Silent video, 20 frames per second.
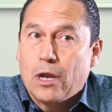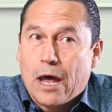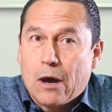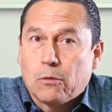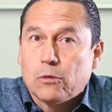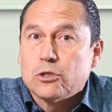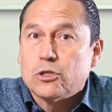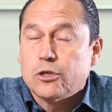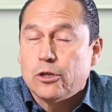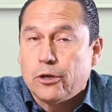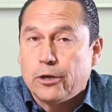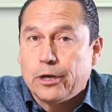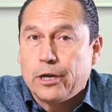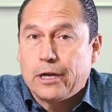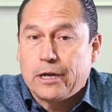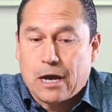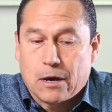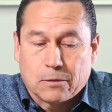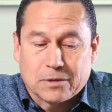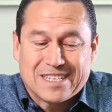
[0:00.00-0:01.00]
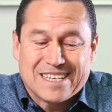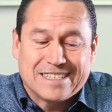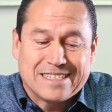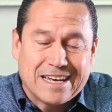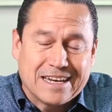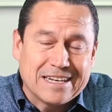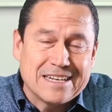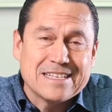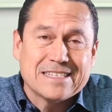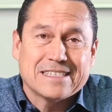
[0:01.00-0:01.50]
I was learning, I was
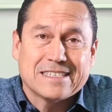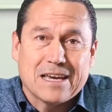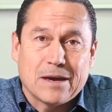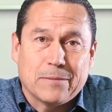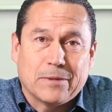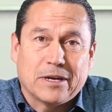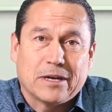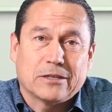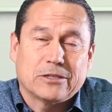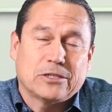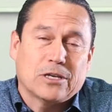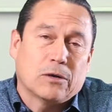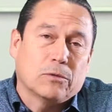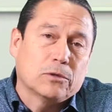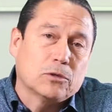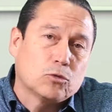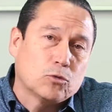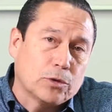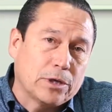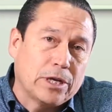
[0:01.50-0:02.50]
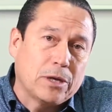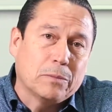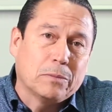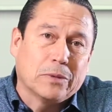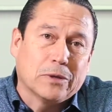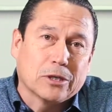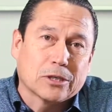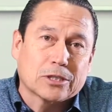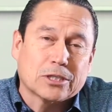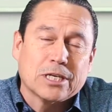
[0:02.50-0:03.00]
attending seminars, I was reading
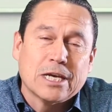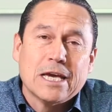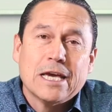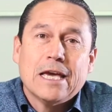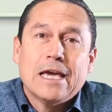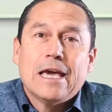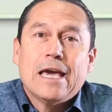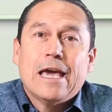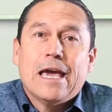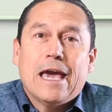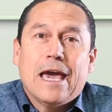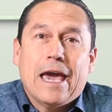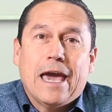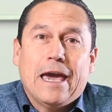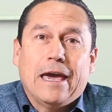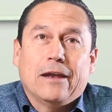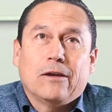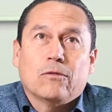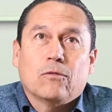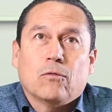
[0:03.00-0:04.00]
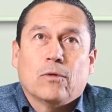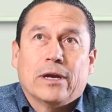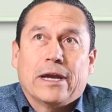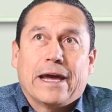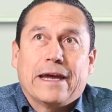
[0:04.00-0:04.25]
books. And when